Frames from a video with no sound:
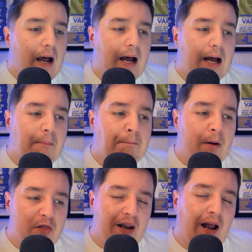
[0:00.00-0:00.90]

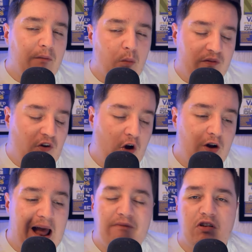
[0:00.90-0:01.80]
But then we've
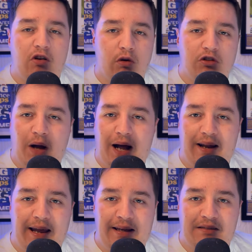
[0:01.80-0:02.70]
heard Everton also had
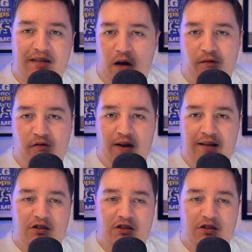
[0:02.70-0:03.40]
a sell-on fee.